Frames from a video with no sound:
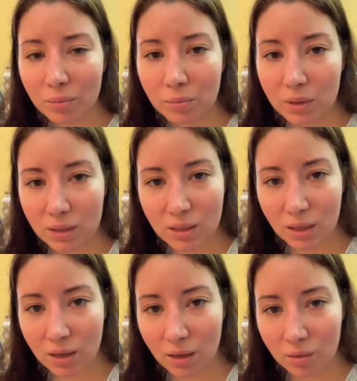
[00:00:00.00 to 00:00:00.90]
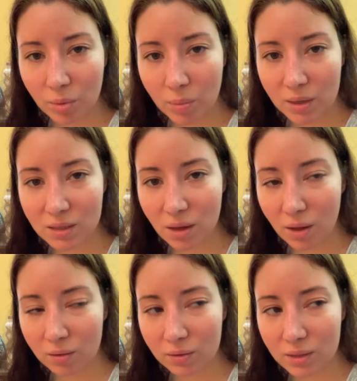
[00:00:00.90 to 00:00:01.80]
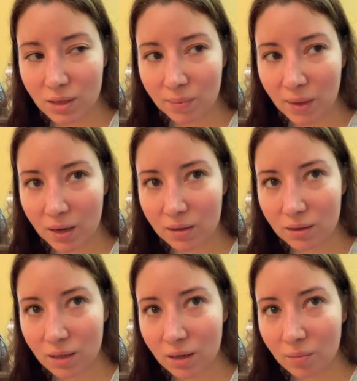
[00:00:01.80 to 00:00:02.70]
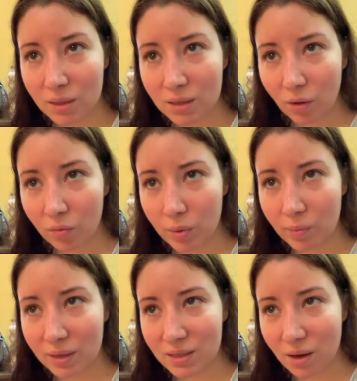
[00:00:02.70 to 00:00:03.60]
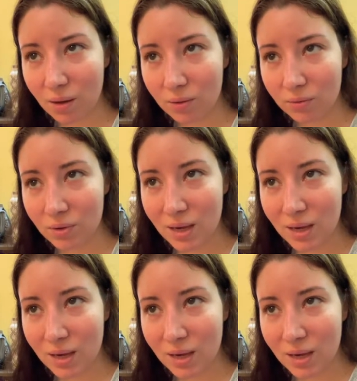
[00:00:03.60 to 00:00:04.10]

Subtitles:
because I can't be myself, because I'm not letting myself be myself,